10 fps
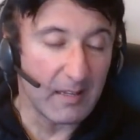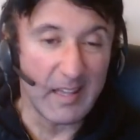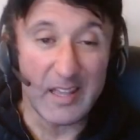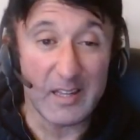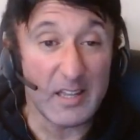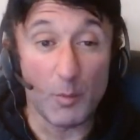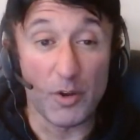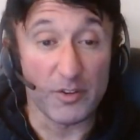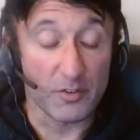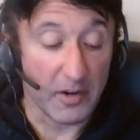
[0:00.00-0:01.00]
Yeah, it
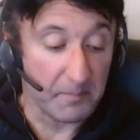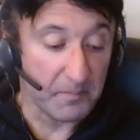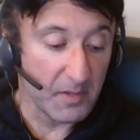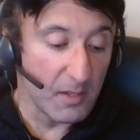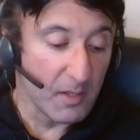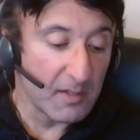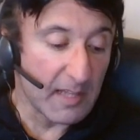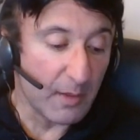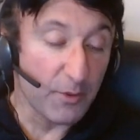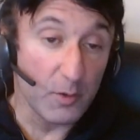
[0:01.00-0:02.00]
works great.
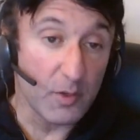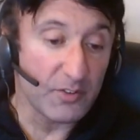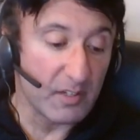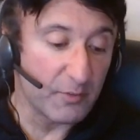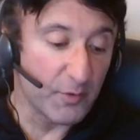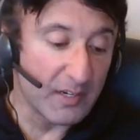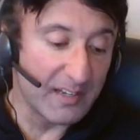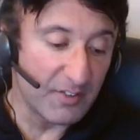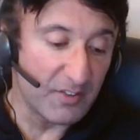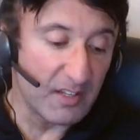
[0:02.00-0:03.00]
Now, third question is, for
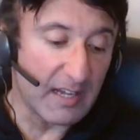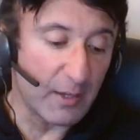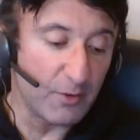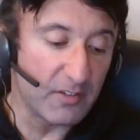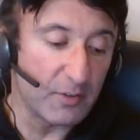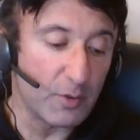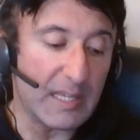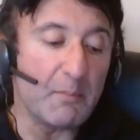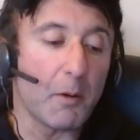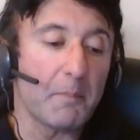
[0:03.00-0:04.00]
conditioning, I usually do
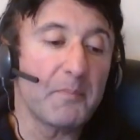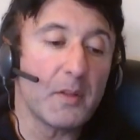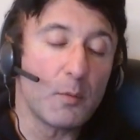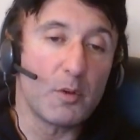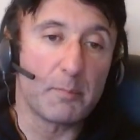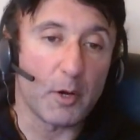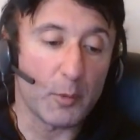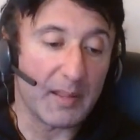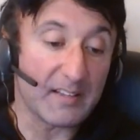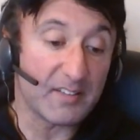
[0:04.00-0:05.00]
EMOM with
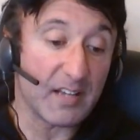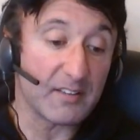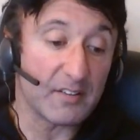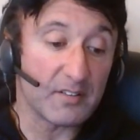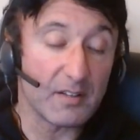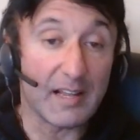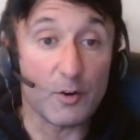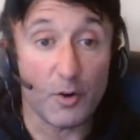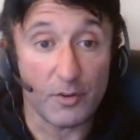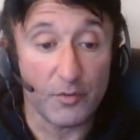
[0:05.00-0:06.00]
bodyweight exercises like
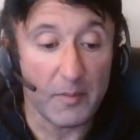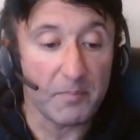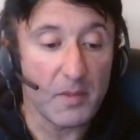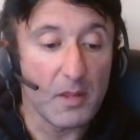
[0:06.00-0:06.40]
CrossFit.